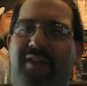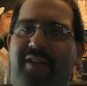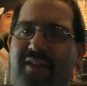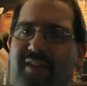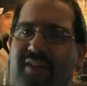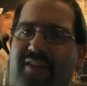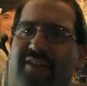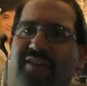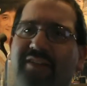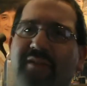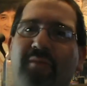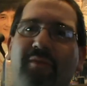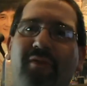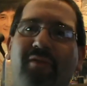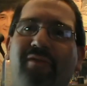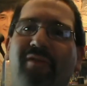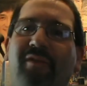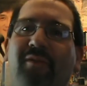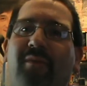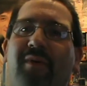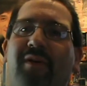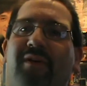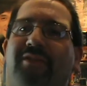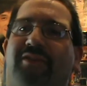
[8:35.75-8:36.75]
this is a movie
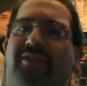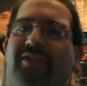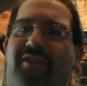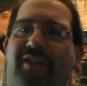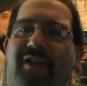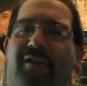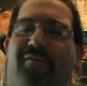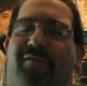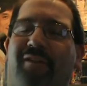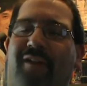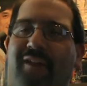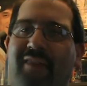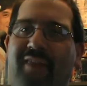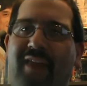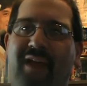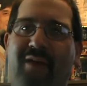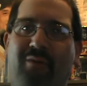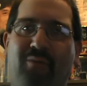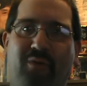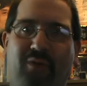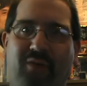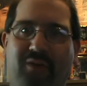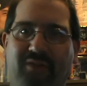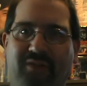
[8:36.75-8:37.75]
where stuff like
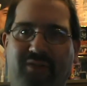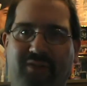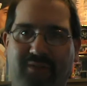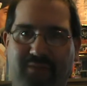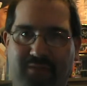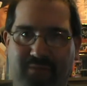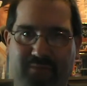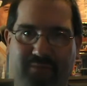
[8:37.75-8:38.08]
that works.